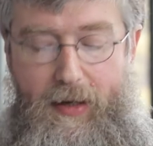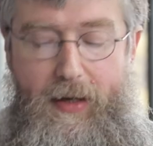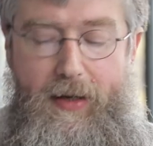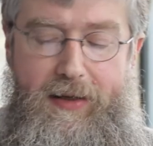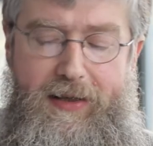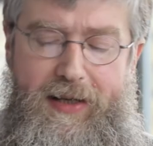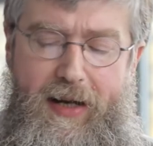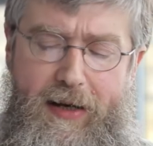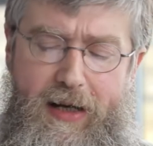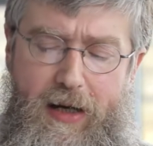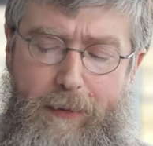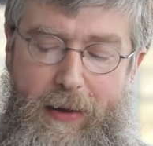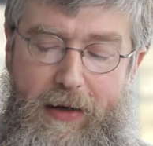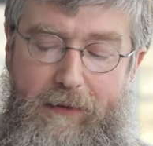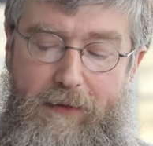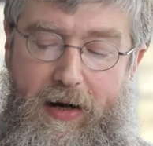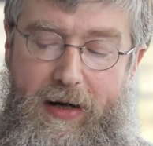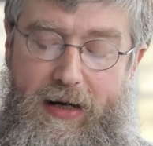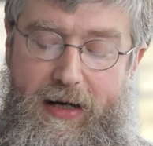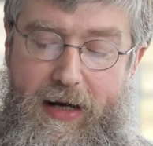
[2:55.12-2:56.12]
Sunny had been
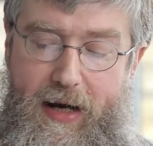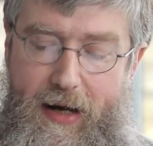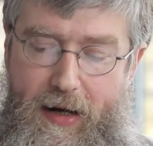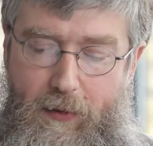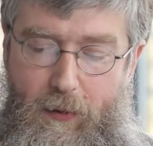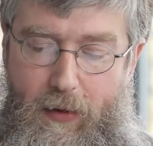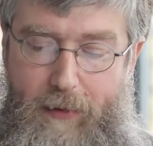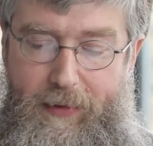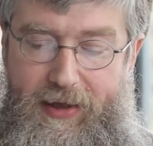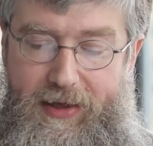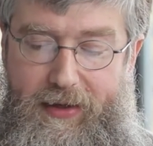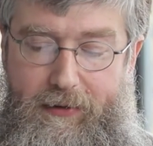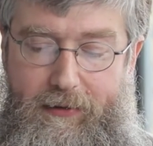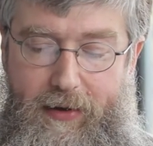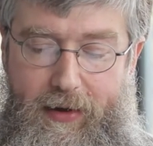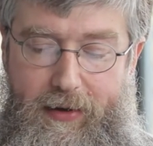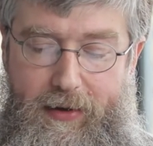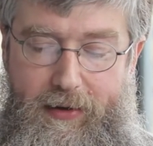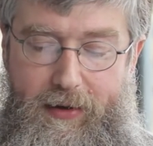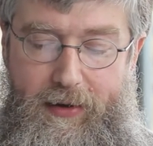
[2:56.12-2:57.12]
very young when Mr.
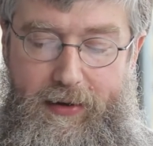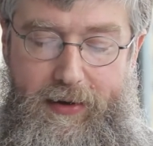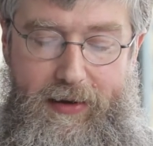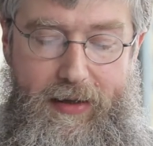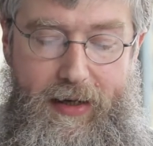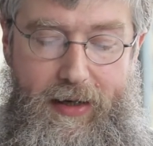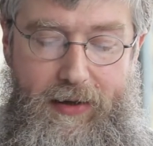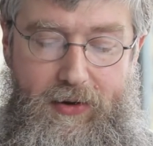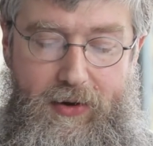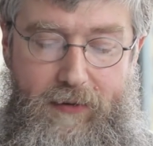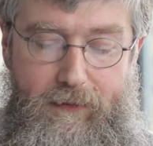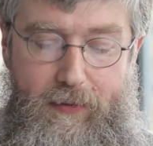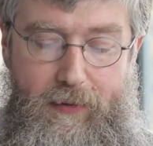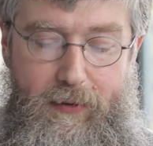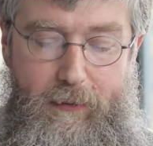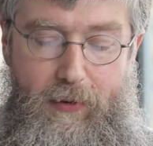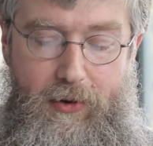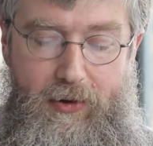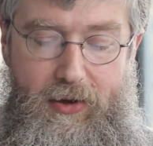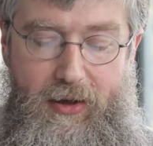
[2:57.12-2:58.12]
Grunt had snatched him from
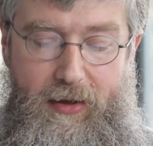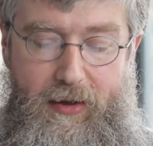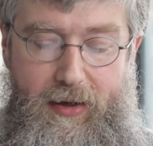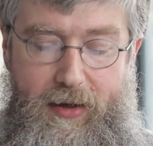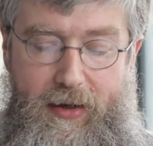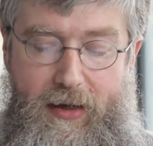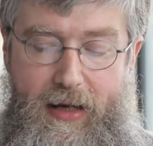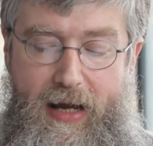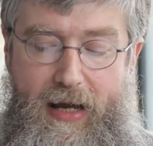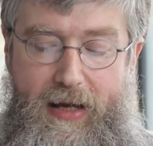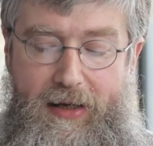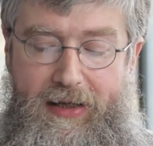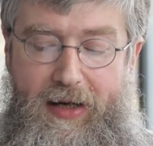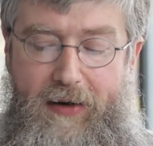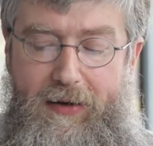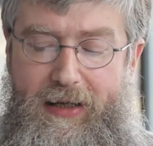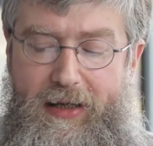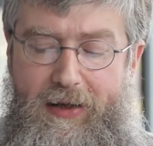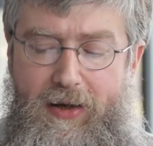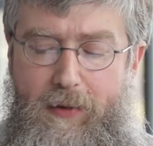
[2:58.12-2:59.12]
the washing line, so
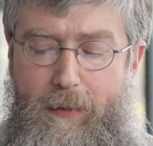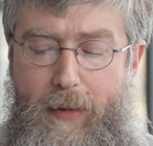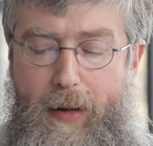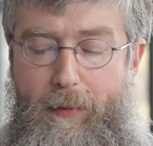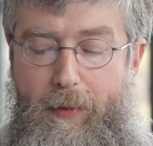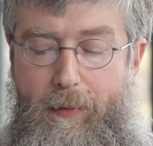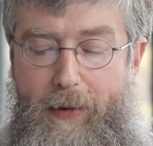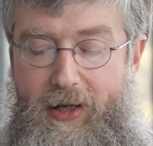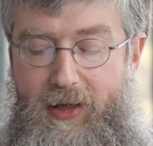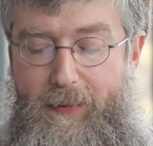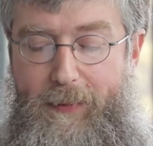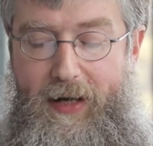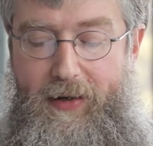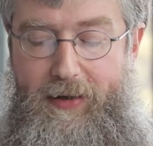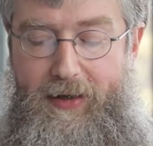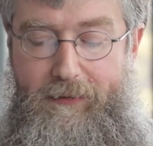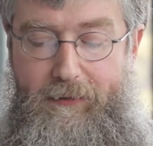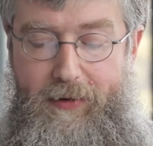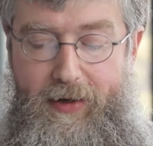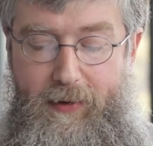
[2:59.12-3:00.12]
he didn't remember much about
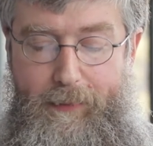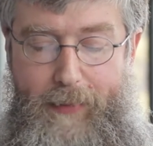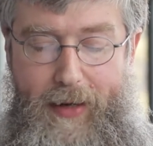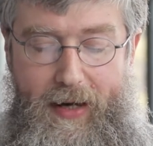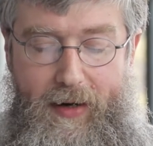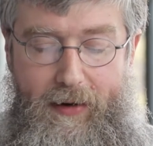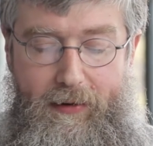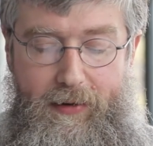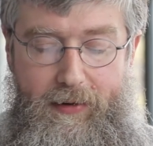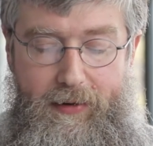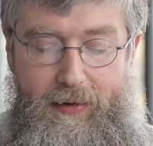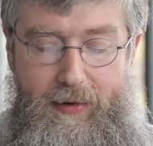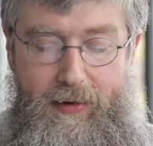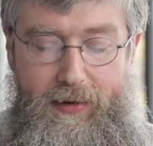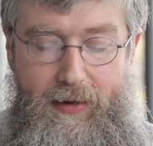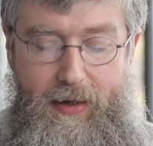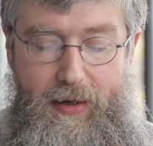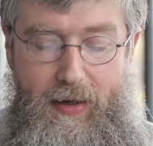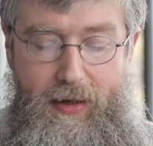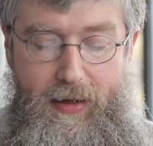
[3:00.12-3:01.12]
his real
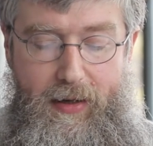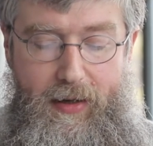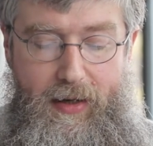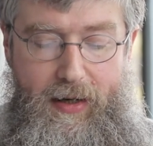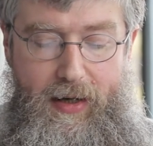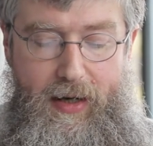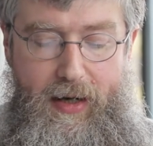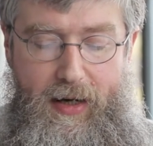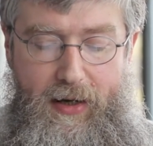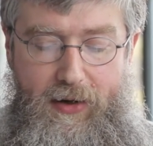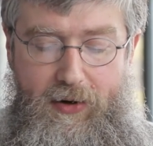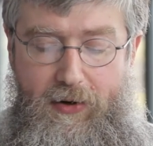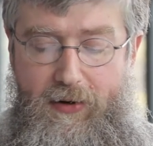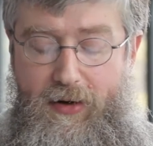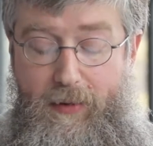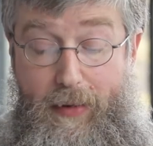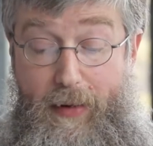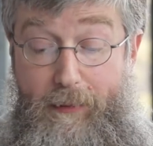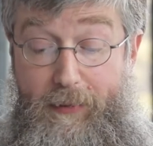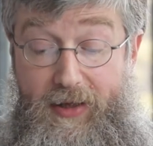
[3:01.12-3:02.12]
parents. He couldn't
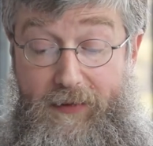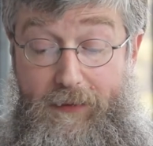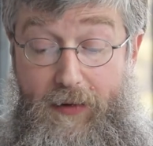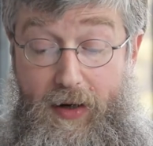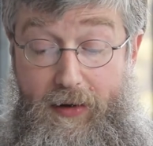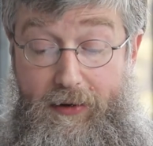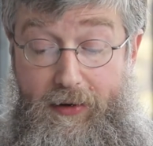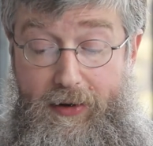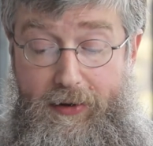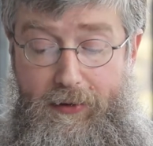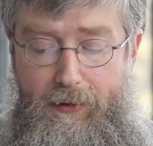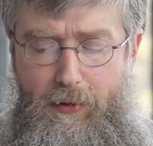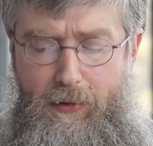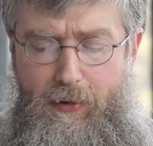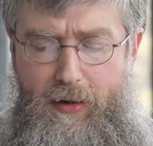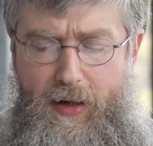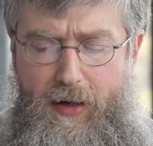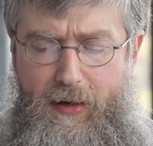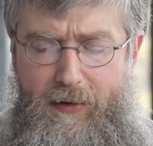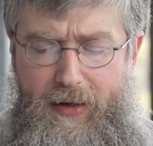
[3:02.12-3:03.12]
remember his father at
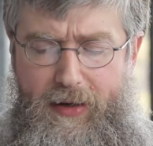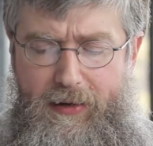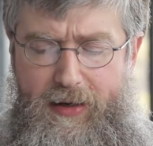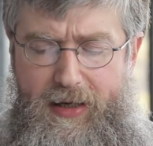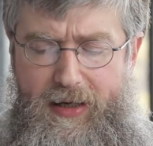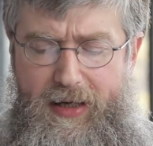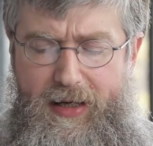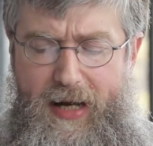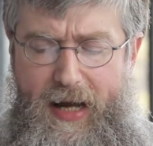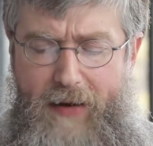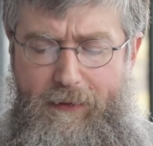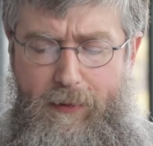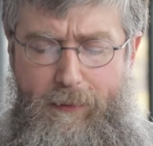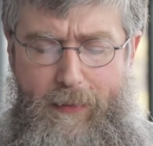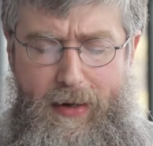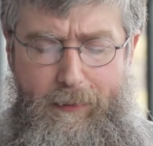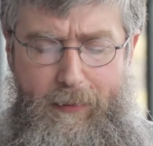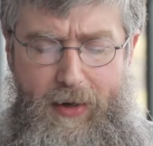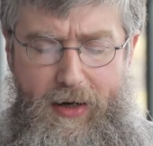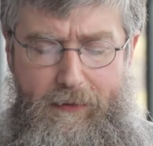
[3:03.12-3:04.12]
all, though he did have a
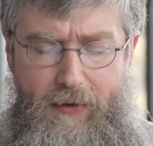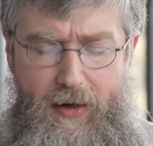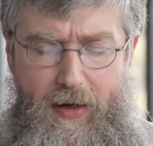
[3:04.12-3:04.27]
memory of